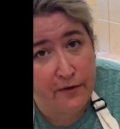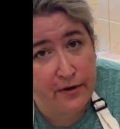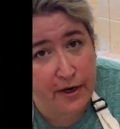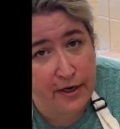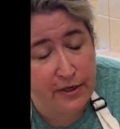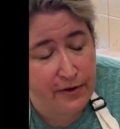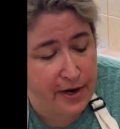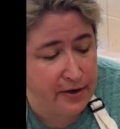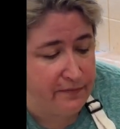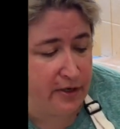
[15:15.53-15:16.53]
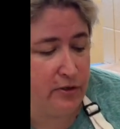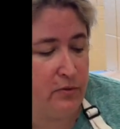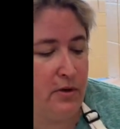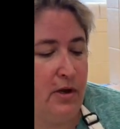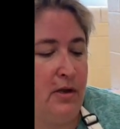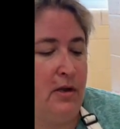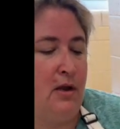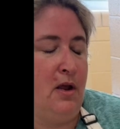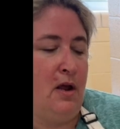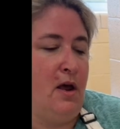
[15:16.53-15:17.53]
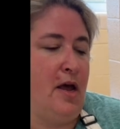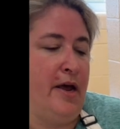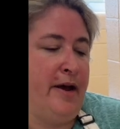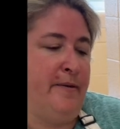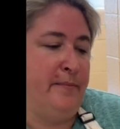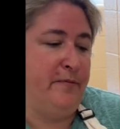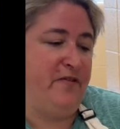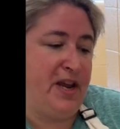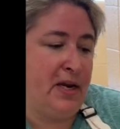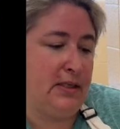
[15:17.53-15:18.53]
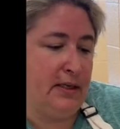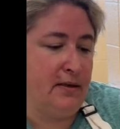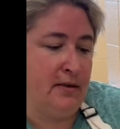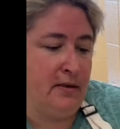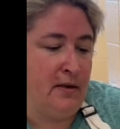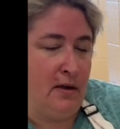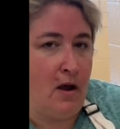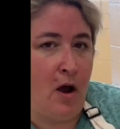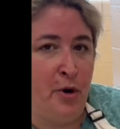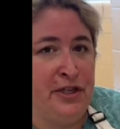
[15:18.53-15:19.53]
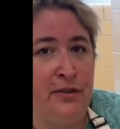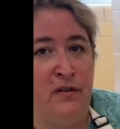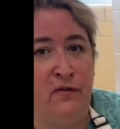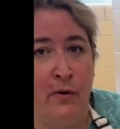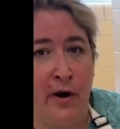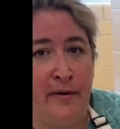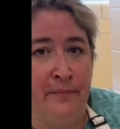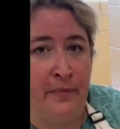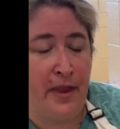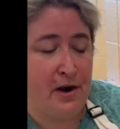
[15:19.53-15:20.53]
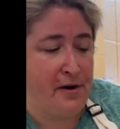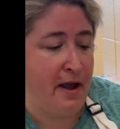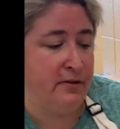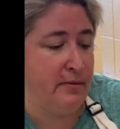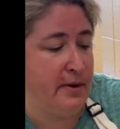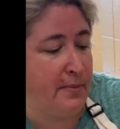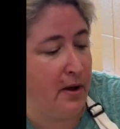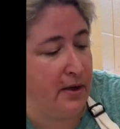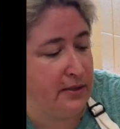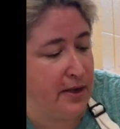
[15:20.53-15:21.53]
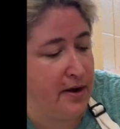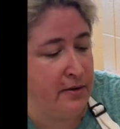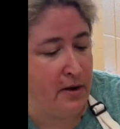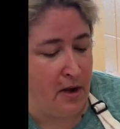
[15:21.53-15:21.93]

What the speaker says: If you're gonna do individual feet, always do 4. They don't have to be balls though.